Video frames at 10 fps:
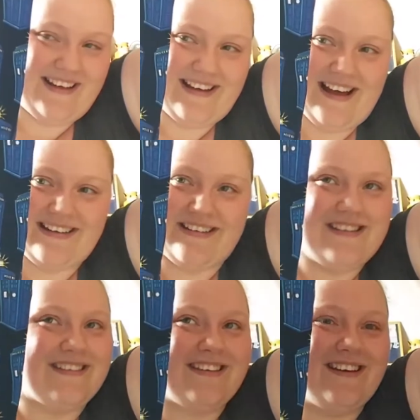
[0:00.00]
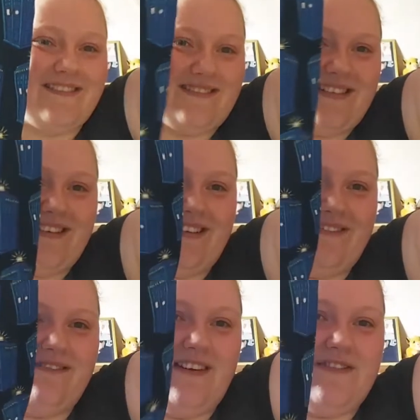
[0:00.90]
TARDIS's, which is
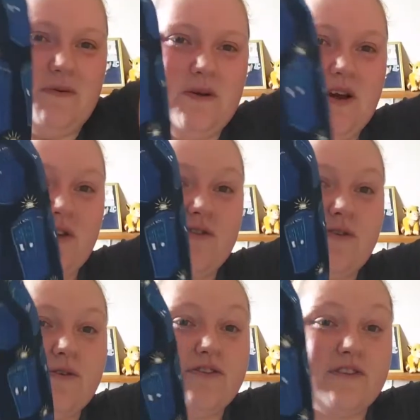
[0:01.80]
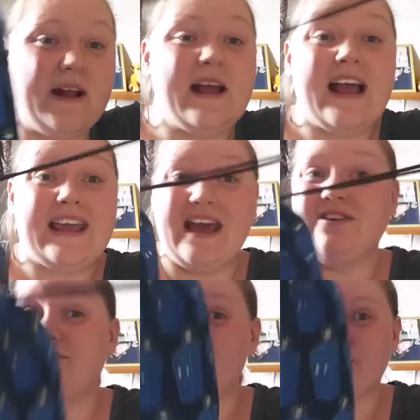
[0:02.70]
wonderful. Drawstring.
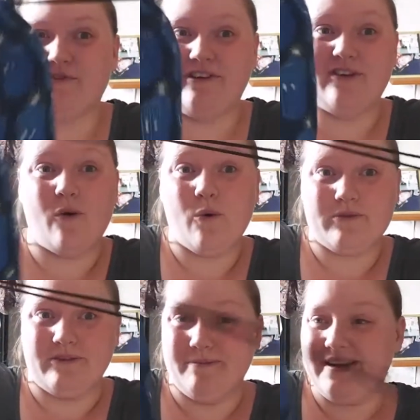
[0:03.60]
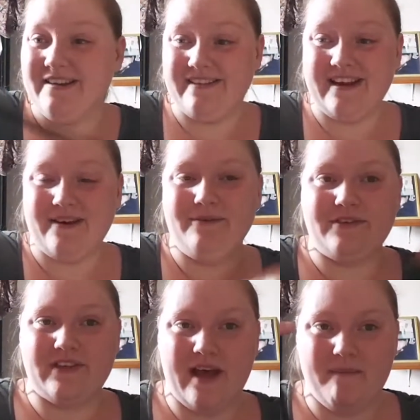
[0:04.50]
Again, drawstrings are awesome because they don't
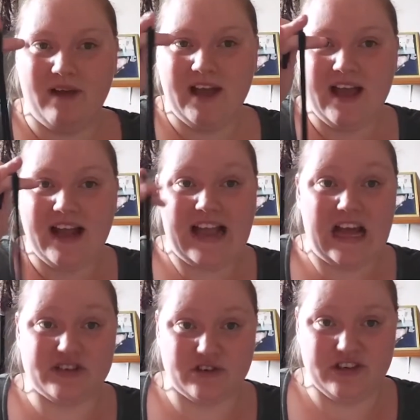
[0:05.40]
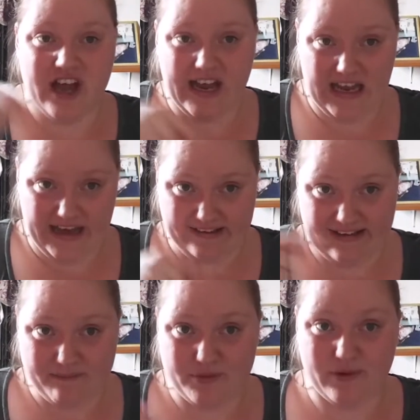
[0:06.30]
catch on yarn like
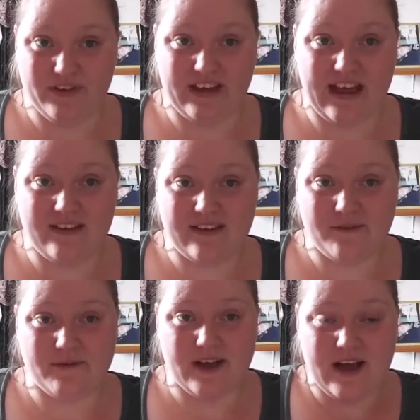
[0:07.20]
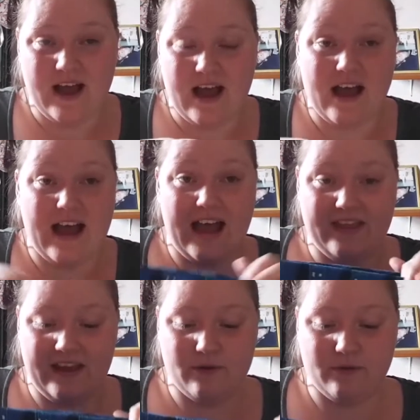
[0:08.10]
zipped ones can do.
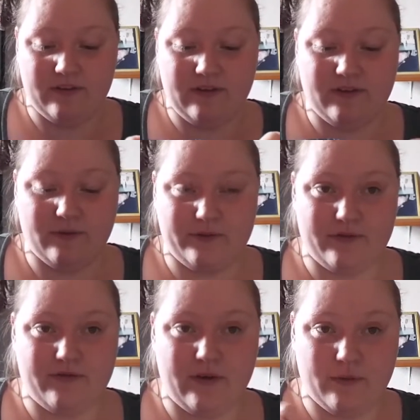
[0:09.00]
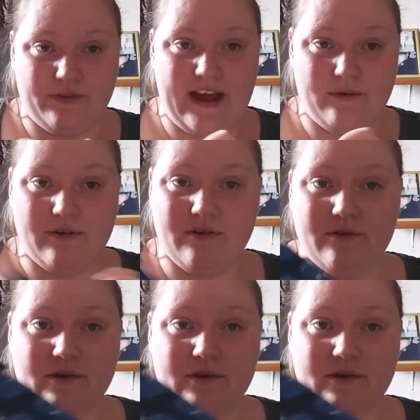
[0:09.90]
And they also sort of fold down,